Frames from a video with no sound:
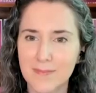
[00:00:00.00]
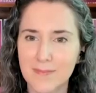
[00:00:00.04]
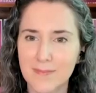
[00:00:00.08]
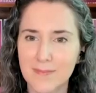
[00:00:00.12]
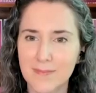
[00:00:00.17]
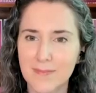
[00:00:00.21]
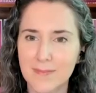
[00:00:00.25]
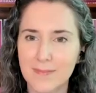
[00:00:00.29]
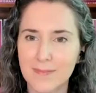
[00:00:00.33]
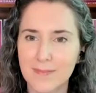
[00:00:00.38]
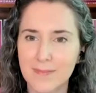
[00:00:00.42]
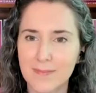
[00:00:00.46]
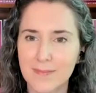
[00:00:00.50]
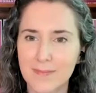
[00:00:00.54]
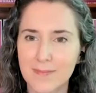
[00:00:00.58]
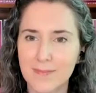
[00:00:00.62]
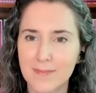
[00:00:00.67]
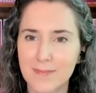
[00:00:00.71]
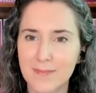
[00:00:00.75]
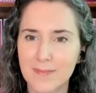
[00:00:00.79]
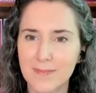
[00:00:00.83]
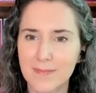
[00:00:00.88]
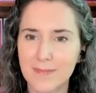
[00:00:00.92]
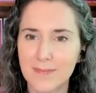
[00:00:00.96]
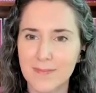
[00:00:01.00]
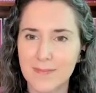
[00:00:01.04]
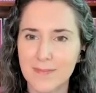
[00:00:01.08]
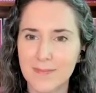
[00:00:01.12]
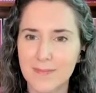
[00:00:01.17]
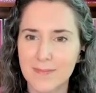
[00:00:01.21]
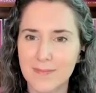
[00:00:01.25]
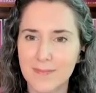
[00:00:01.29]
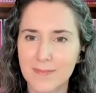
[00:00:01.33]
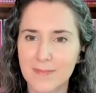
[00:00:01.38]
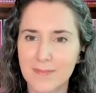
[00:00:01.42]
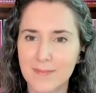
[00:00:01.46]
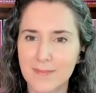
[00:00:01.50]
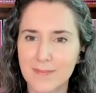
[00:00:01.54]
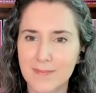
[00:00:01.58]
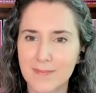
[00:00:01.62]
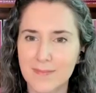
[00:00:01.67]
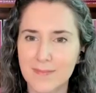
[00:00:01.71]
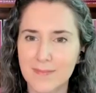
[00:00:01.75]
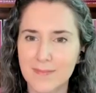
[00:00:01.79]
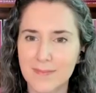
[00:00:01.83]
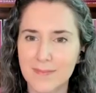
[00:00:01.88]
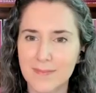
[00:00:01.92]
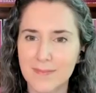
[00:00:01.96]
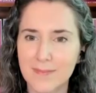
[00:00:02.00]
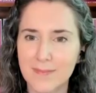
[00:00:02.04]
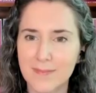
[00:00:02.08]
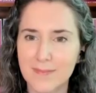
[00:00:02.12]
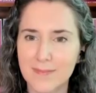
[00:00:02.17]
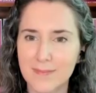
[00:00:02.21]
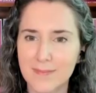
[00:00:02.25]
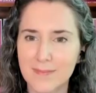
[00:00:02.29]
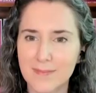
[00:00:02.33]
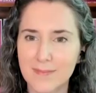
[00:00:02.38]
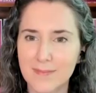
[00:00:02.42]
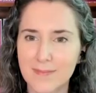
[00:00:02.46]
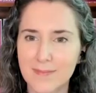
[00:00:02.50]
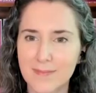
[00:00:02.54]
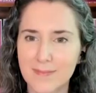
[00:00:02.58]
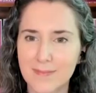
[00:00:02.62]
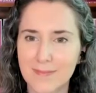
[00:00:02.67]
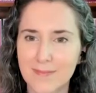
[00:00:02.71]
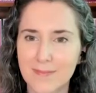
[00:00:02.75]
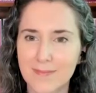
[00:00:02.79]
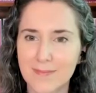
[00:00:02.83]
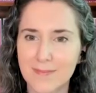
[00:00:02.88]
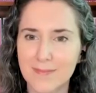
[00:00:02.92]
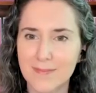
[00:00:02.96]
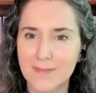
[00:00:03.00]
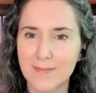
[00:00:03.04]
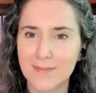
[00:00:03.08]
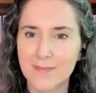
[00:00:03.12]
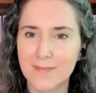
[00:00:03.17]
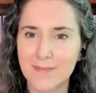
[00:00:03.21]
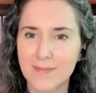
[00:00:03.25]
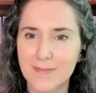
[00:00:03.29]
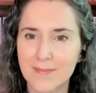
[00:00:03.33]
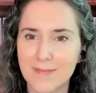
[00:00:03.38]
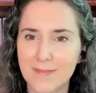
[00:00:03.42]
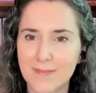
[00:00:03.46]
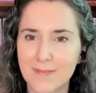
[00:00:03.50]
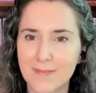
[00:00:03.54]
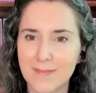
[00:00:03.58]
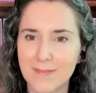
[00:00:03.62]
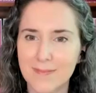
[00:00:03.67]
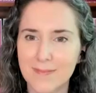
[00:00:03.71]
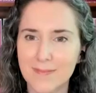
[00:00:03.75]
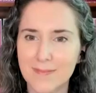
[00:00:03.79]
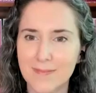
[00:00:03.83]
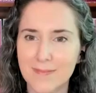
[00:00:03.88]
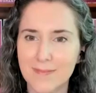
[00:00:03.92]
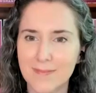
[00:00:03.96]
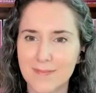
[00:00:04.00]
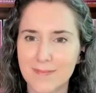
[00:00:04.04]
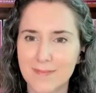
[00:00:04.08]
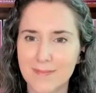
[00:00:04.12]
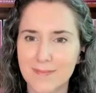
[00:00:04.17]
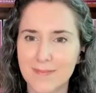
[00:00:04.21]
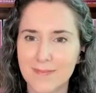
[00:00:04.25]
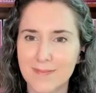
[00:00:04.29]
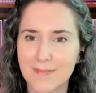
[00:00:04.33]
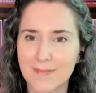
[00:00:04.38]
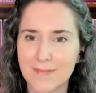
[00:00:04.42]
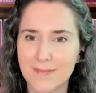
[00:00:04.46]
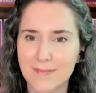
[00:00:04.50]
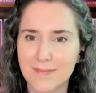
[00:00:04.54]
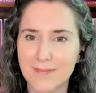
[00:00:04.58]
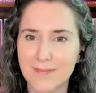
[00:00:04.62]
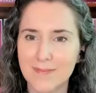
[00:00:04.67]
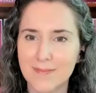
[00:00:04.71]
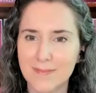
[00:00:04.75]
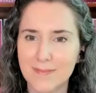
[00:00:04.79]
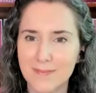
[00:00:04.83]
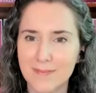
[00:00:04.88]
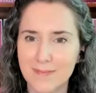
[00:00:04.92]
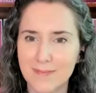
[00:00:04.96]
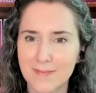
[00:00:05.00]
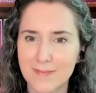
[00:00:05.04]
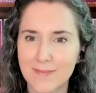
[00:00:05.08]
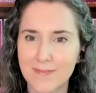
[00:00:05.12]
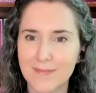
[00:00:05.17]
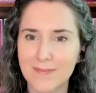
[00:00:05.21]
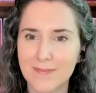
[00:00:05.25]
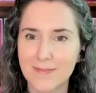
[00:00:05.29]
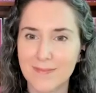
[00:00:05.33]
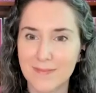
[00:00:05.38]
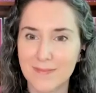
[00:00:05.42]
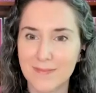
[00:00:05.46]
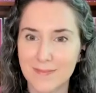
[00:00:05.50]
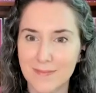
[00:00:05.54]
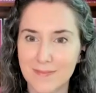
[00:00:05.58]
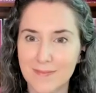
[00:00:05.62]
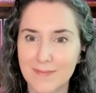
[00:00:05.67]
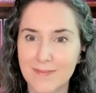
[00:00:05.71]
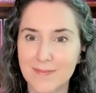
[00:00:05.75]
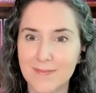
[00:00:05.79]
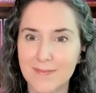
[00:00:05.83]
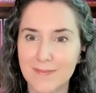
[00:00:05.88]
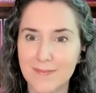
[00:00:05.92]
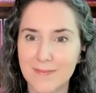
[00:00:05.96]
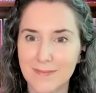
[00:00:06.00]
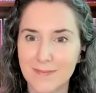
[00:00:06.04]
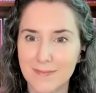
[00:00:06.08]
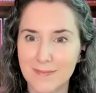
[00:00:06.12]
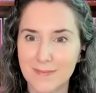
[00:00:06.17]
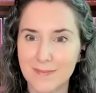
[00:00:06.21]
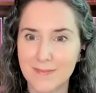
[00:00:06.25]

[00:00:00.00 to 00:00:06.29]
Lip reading: [no speech]